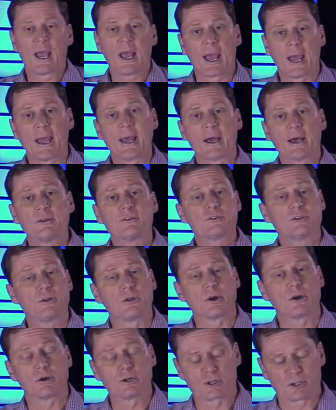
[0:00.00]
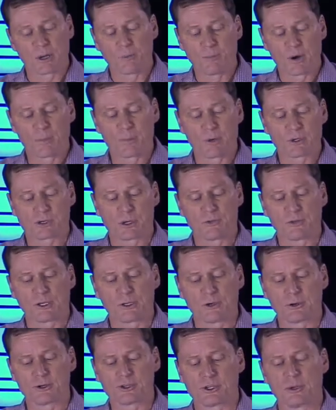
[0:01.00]
And there are some members on the
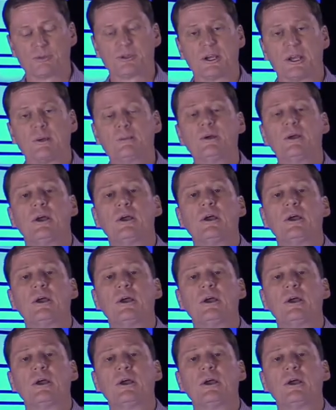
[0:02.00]
leadership team